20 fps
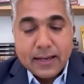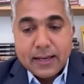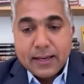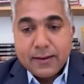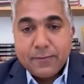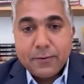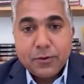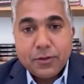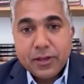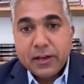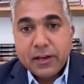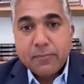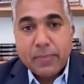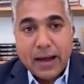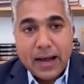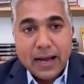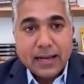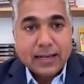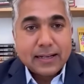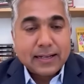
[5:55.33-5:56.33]
if you think
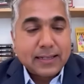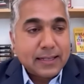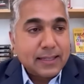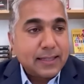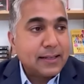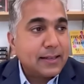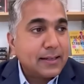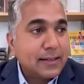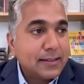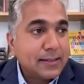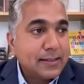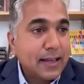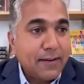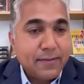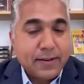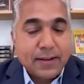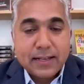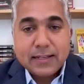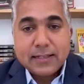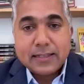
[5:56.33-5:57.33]
back into the
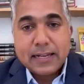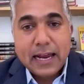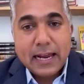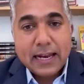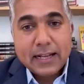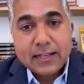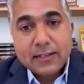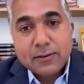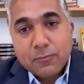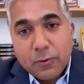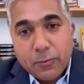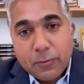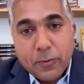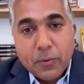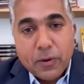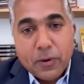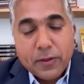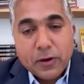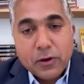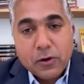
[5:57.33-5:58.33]
seventies and eighties and when we
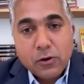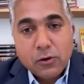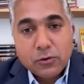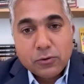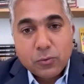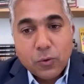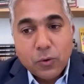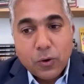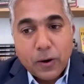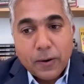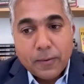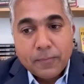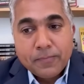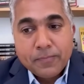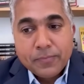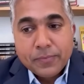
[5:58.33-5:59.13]
won the Cold War,